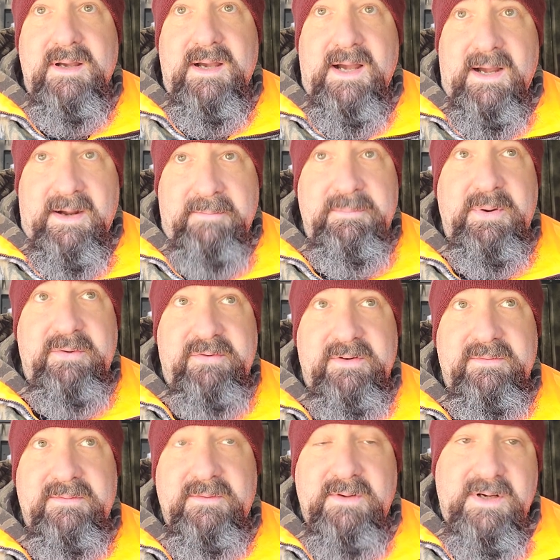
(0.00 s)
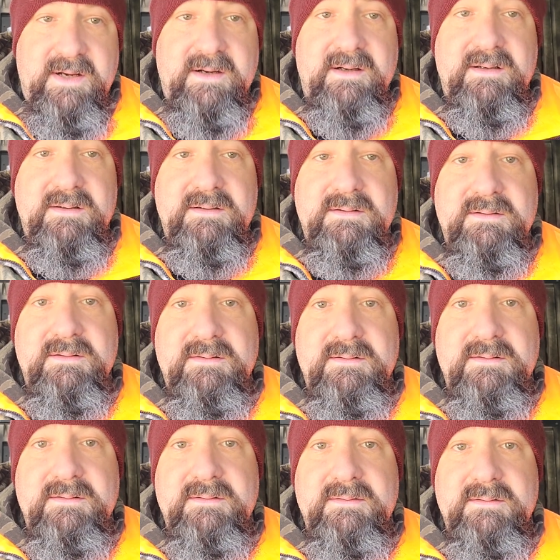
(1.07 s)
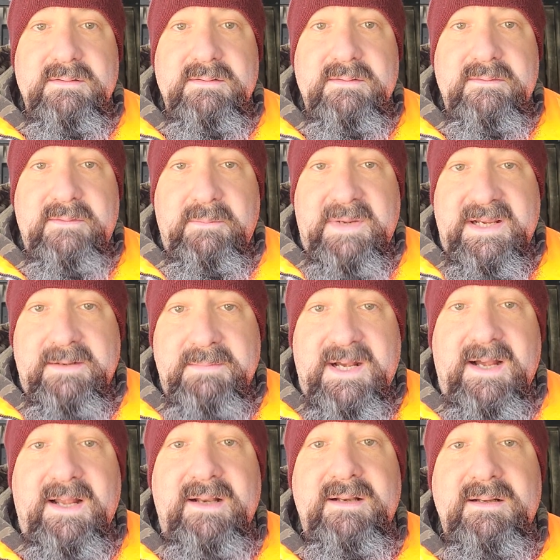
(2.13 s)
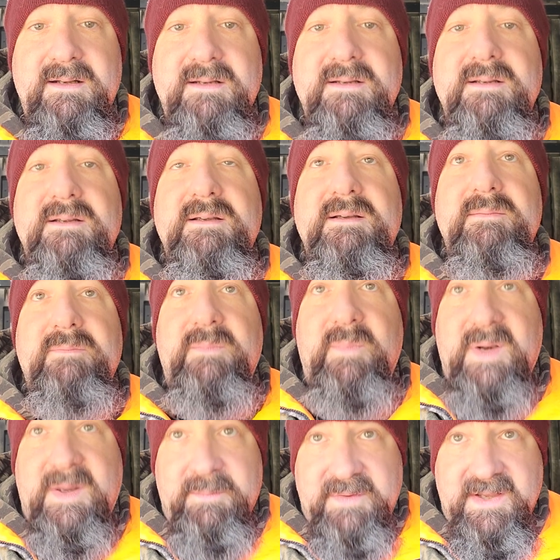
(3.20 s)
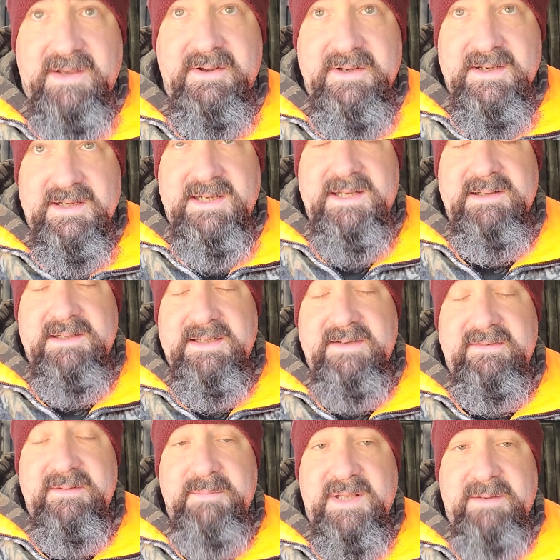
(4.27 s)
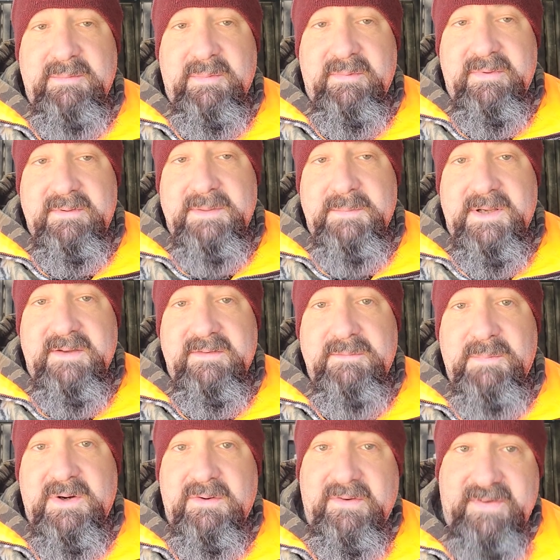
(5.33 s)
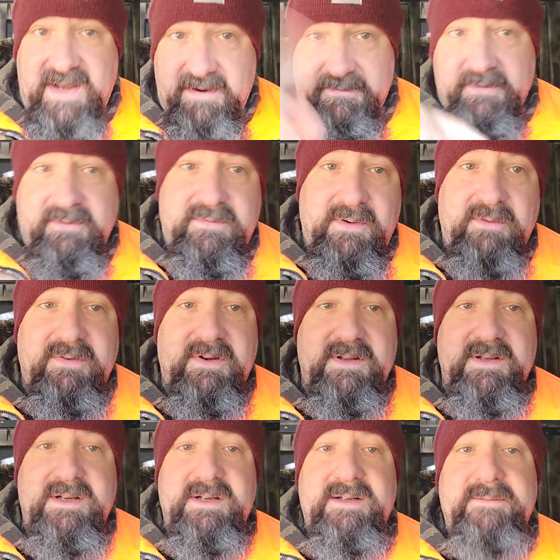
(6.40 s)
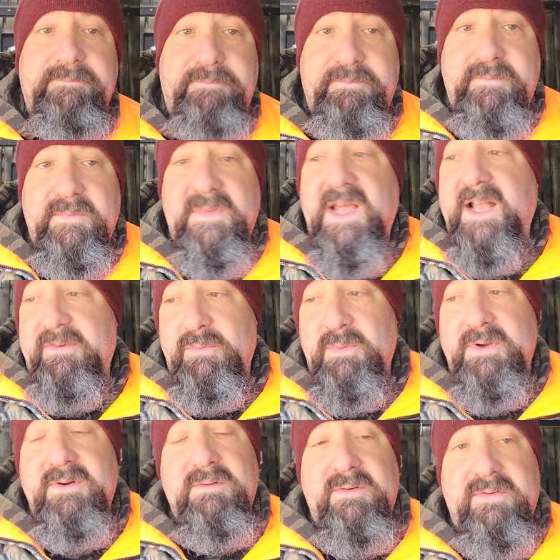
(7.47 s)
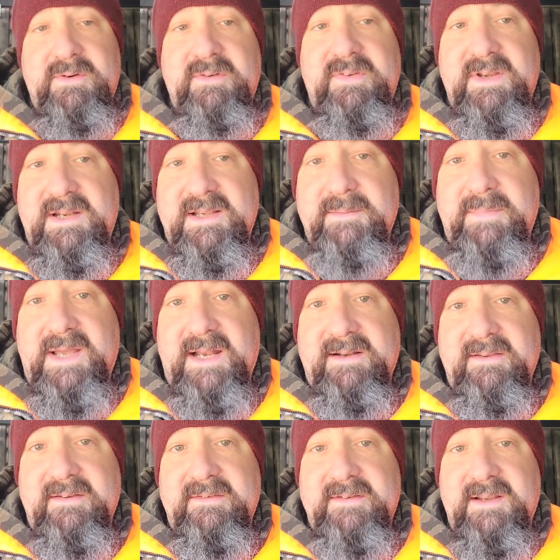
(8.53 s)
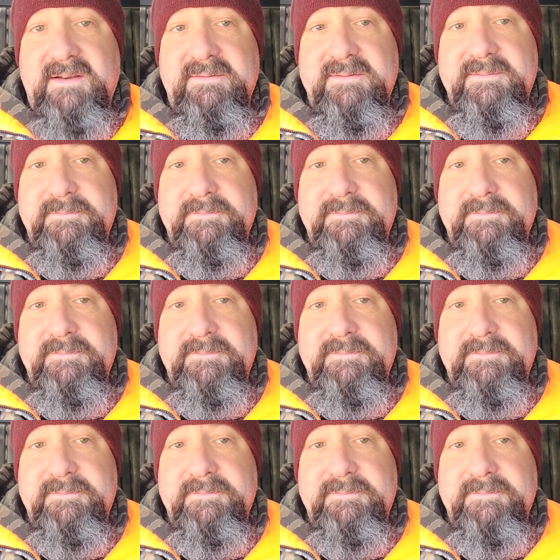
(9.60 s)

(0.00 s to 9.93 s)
I'm pushing for a year for me and mine, but I'm telling you, you need at least a minimum of 3 months, because after the first of the year, that's when you're going to start seeing the impact of this stuff.